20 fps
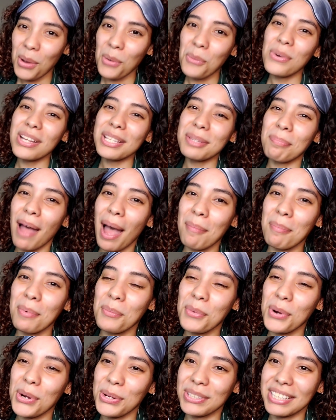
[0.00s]
What's
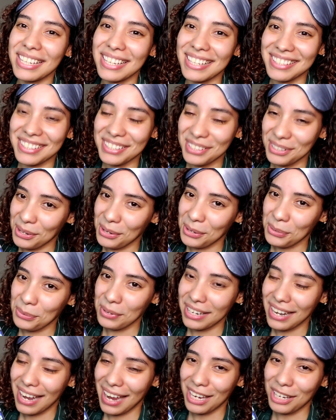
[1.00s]
poppin' world? It's your girl
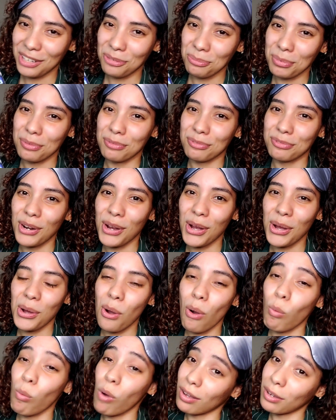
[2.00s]
Queen Adrienne
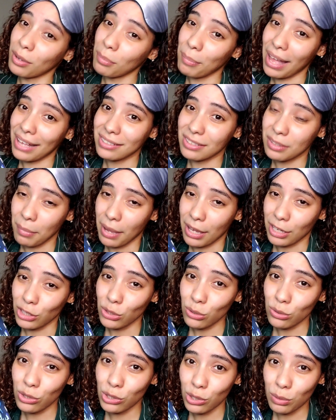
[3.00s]
Rowe. Welcome back to my
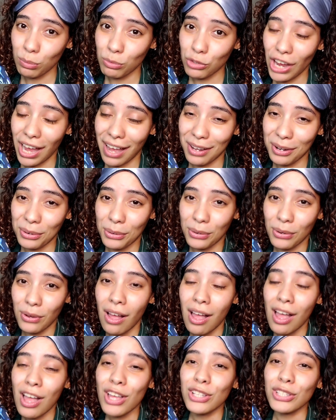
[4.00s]
YouTube channel.